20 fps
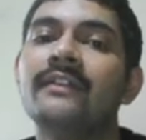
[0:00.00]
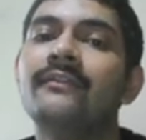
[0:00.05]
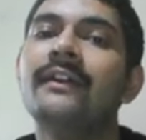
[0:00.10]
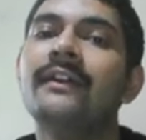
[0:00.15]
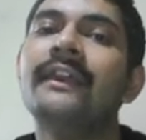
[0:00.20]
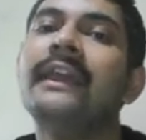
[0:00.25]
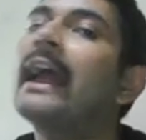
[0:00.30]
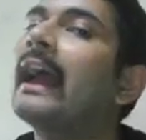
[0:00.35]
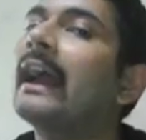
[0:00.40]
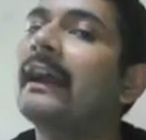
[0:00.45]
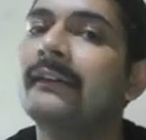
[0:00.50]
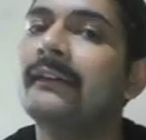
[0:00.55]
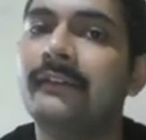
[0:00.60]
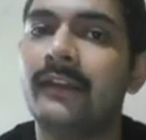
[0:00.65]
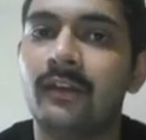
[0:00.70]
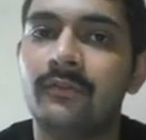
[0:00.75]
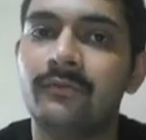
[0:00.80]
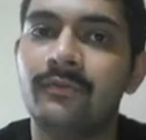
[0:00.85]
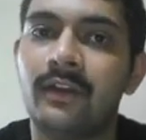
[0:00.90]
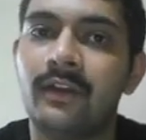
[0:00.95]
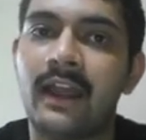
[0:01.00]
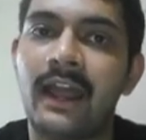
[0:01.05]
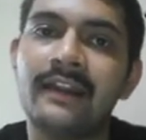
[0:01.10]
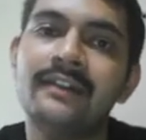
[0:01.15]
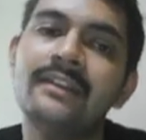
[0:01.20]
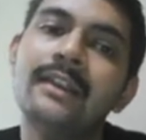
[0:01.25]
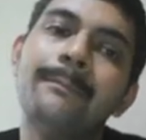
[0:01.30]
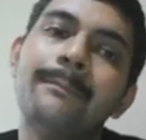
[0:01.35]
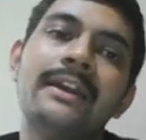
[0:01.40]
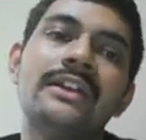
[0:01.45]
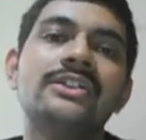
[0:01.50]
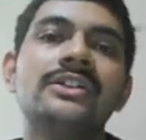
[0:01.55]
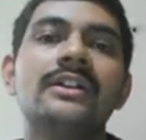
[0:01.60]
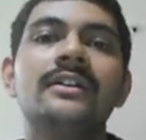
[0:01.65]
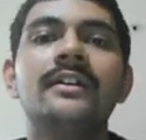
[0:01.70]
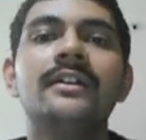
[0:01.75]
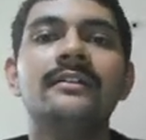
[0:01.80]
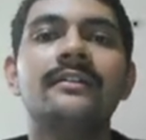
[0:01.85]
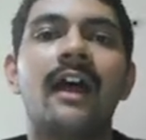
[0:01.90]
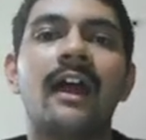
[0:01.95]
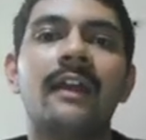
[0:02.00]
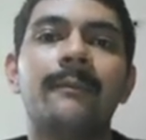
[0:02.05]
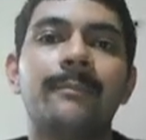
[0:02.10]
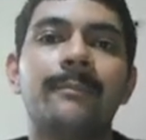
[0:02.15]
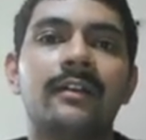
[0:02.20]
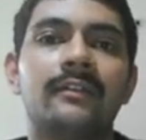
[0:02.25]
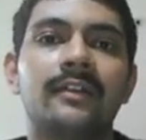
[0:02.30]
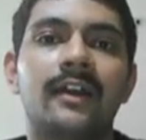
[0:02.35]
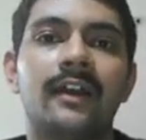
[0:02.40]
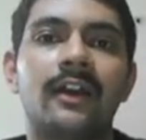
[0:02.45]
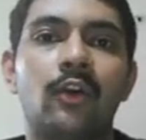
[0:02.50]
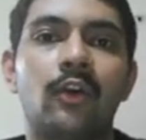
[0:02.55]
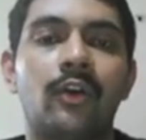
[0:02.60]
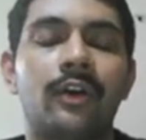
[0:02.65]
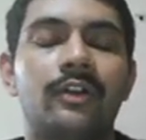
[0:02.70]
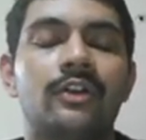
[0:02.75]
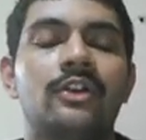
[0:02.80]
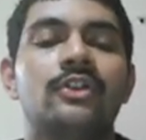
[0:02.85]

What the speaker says: very active and the patient is hyperthyroid.